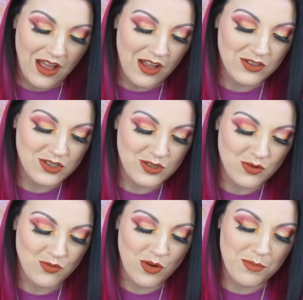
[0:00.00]
I'll just
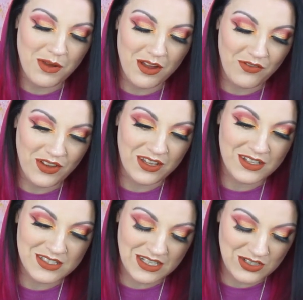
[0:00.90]
rub my
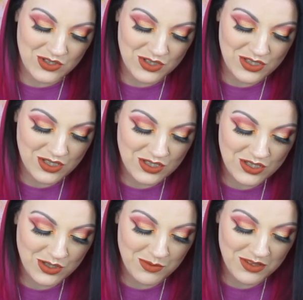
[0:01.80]
fingers in just
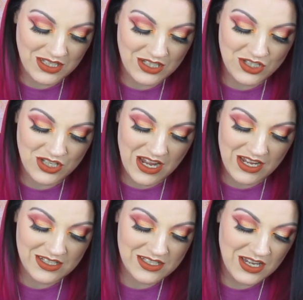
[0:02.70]
some of these
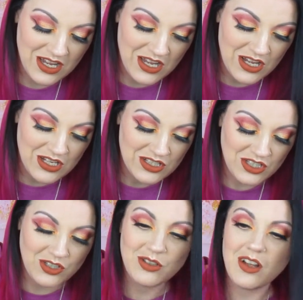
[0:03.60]
shades
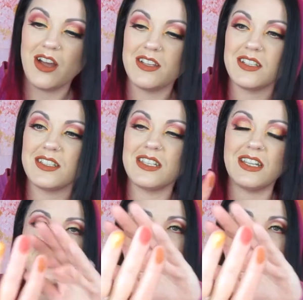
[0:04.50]
so you guys can see